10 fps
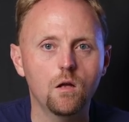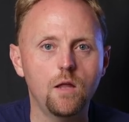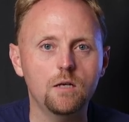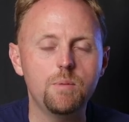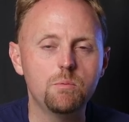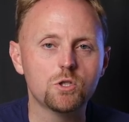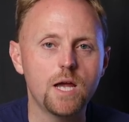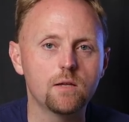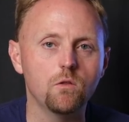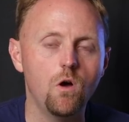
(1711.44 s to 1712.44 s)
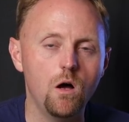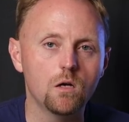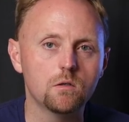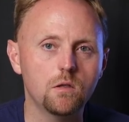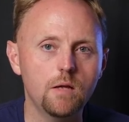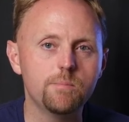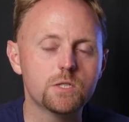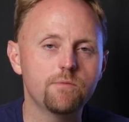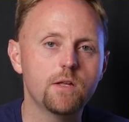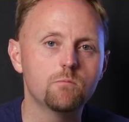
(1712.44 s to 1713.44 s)
A lot of people take long
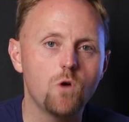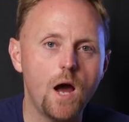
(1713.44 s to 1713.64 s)
clips of them